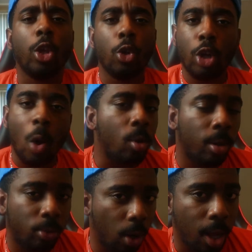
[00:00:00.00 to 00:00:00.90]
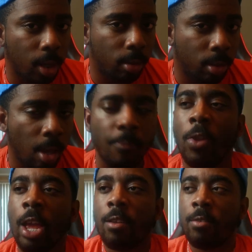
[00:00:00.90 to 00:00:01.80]
You know what I'm trying to say.
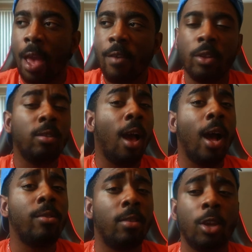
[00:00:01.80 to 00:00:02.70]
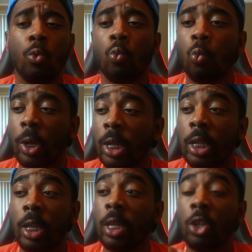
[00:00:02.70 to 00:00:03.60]
Davis content
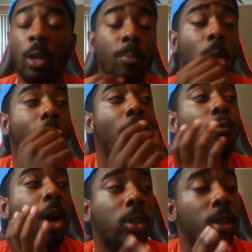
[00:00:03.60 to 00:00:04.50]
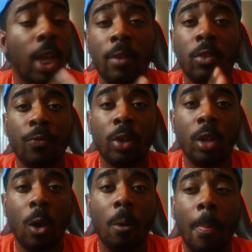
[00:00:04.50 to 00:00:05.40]
really legit, bro. I've watched a Davis
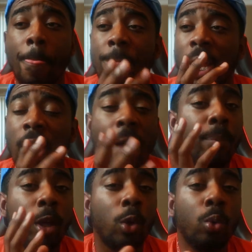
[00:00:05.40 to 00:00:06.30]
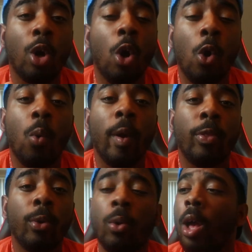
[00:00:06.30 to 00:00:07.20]
video and I'd be glued the whole
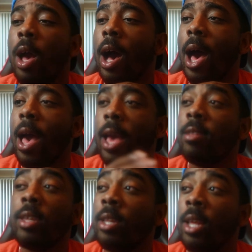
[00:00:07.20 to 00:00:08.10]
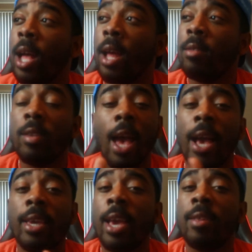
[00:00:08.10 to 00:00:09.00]
way through. And honestly,
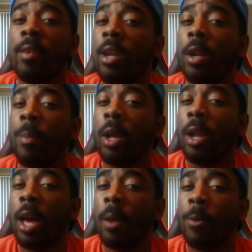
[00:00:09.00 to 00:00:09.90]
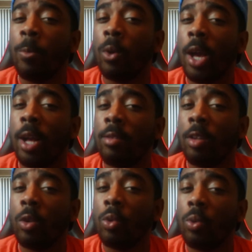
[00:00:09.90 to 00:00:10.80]
I can't say that about a lot of people's
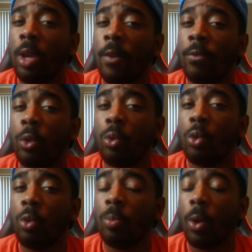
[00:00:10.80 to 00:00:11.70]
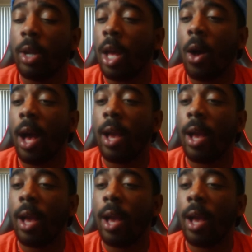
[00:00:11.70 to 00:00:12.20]
content on 2K for YouTube right now.